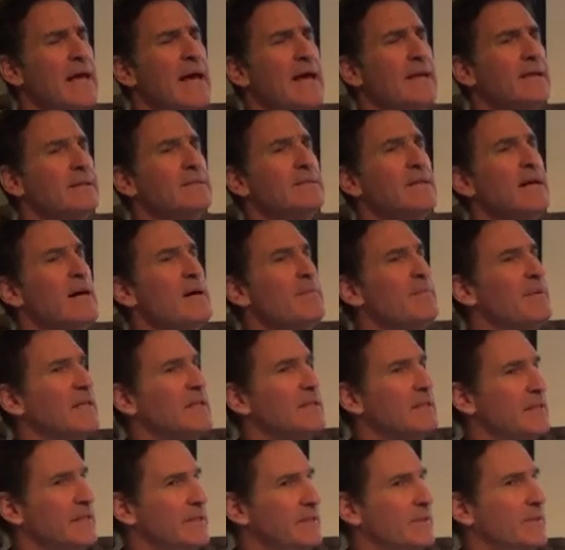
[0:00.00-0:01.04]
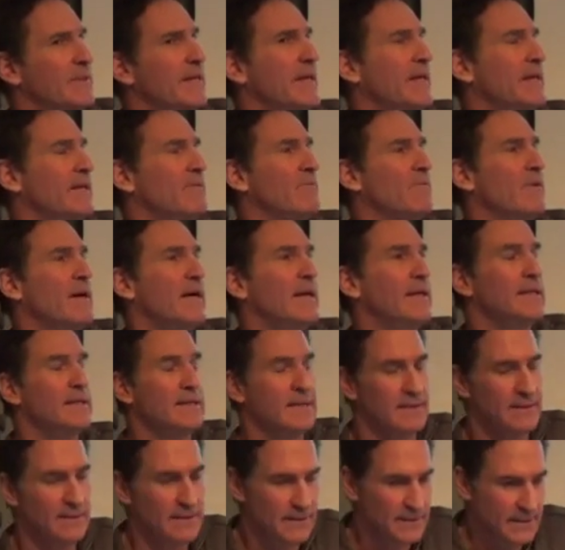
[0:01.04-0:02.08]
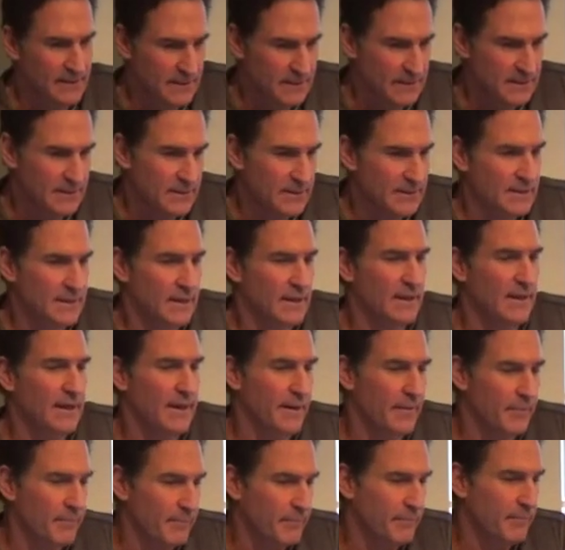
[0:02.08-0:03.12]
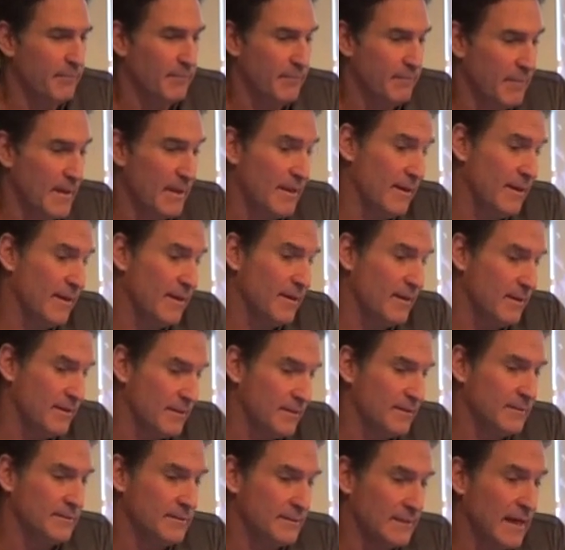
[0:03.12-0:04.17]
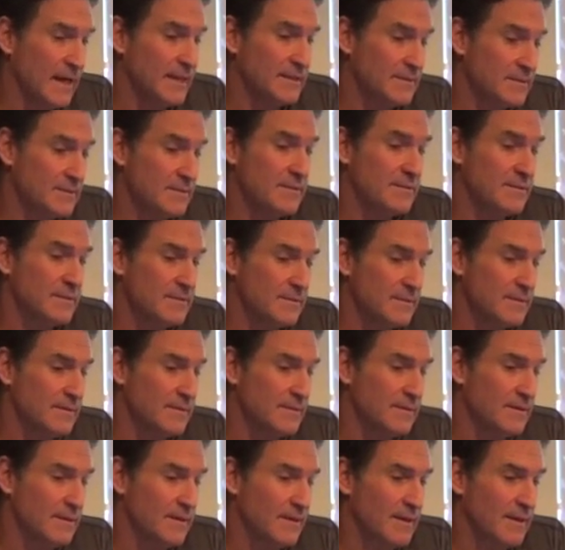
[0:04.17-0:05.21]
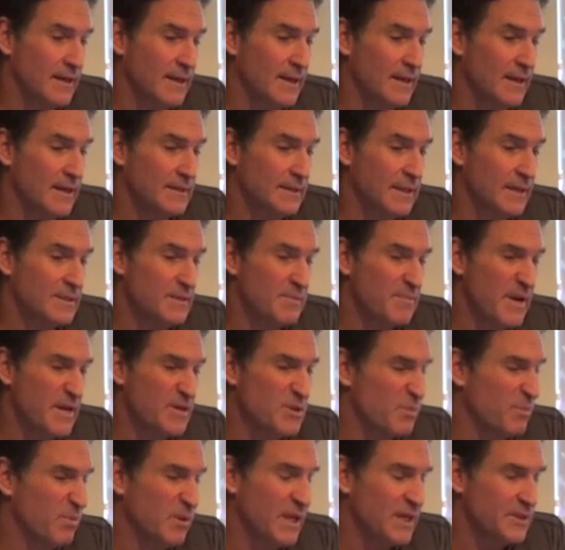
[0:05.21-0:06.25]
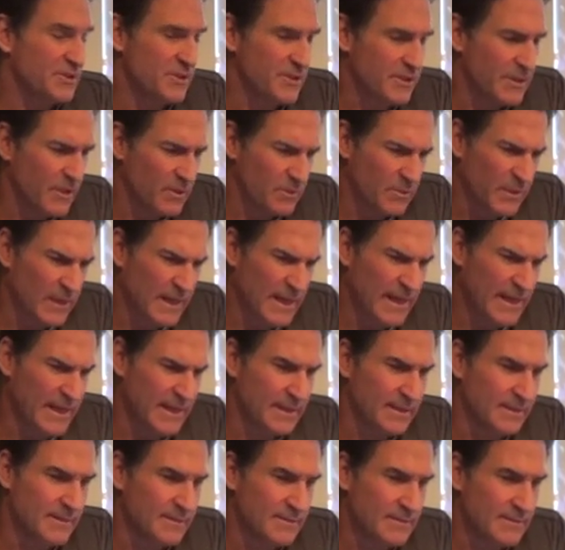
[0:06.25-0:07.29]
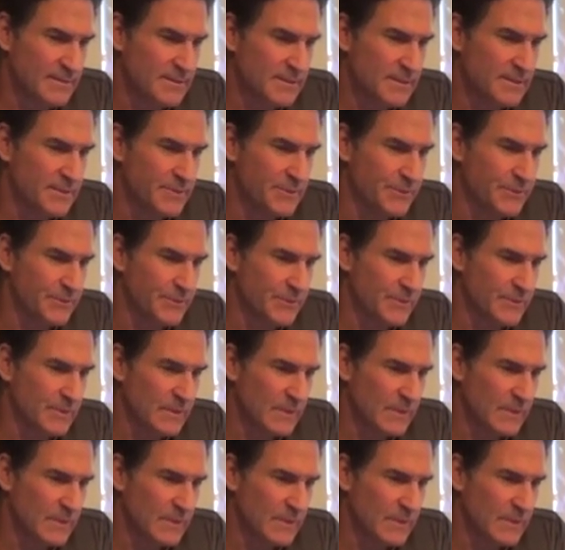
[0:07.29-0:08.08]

anatomically you get it right, um, that, uh, that's, that's a major plus. You don't need to,